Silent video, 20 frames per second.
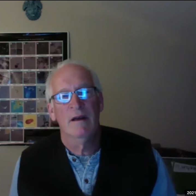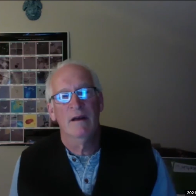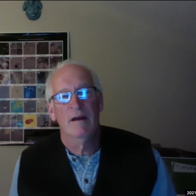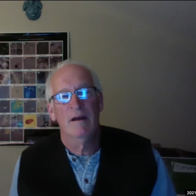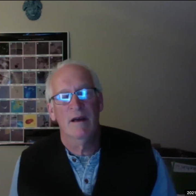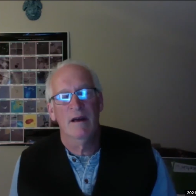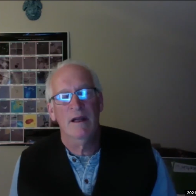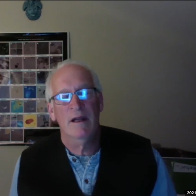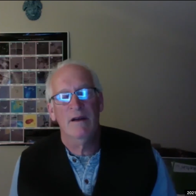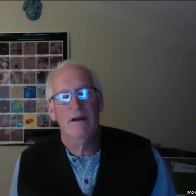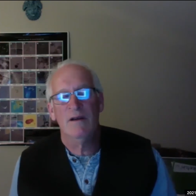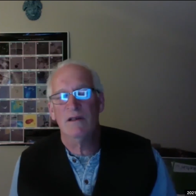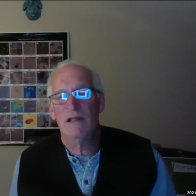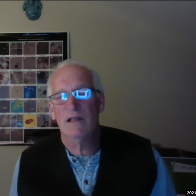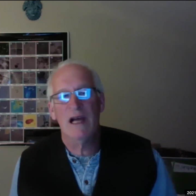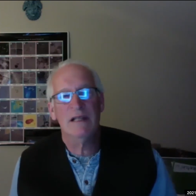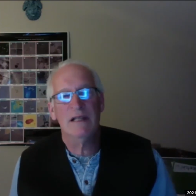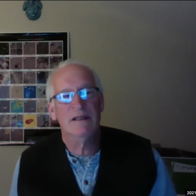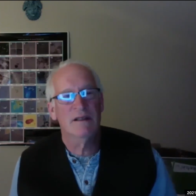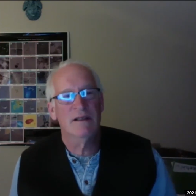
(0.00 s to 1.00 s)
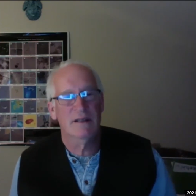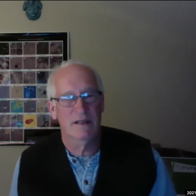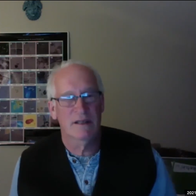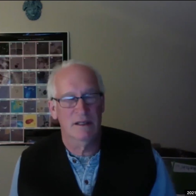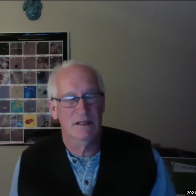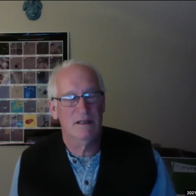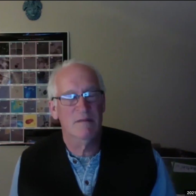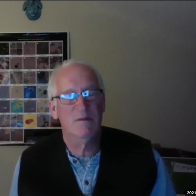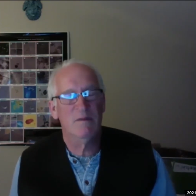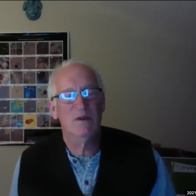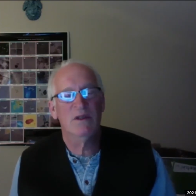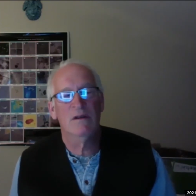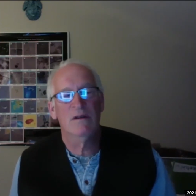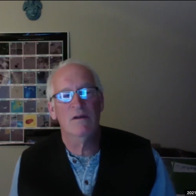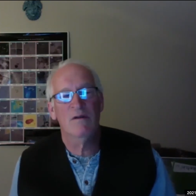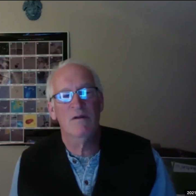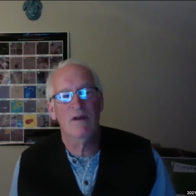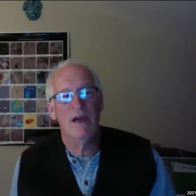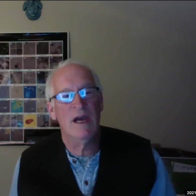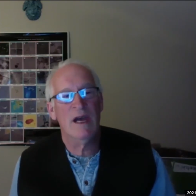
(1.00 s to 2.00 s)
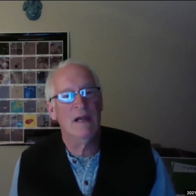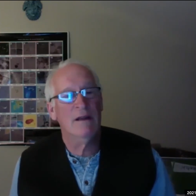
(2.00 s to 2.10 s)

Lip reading: And there's lots of systems to do that.